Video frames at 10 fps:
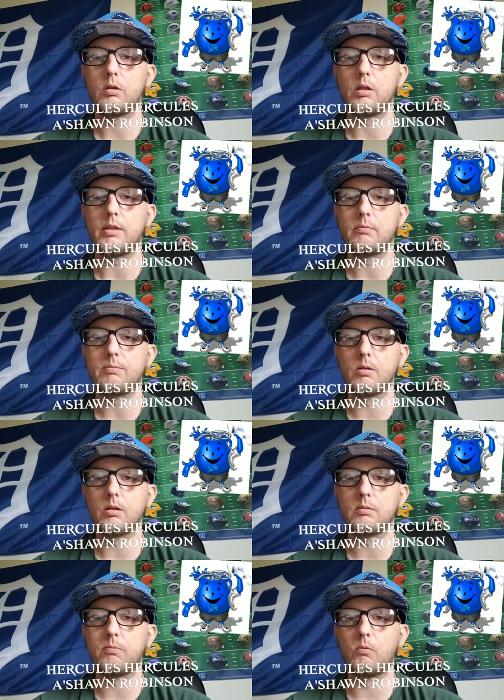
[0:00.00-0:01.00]
these
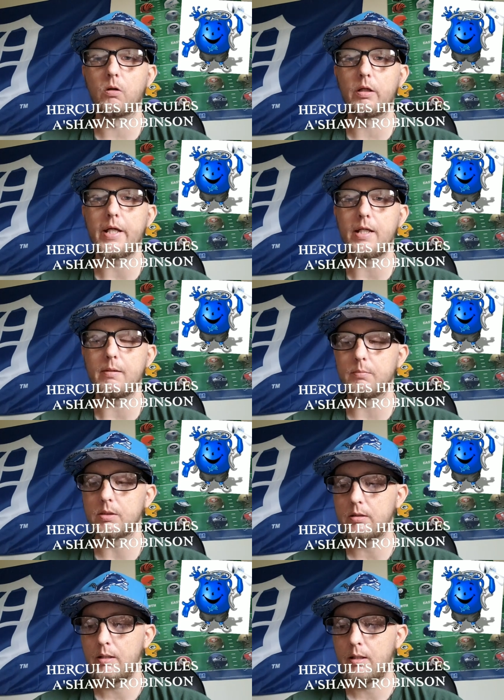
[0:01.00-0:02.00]
first 4
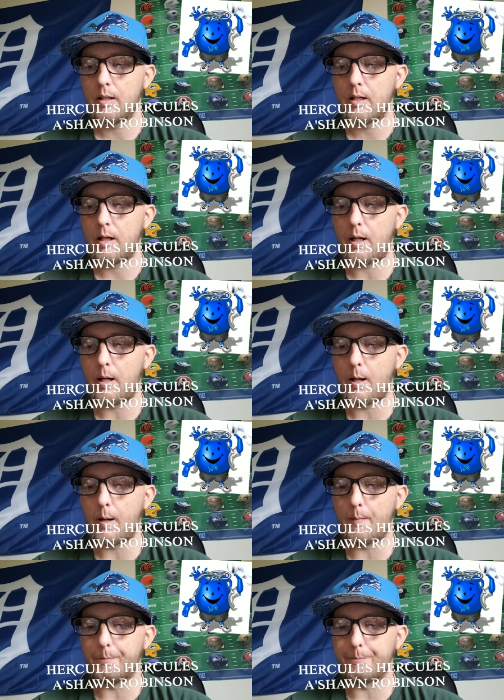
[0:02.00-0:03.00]
games. I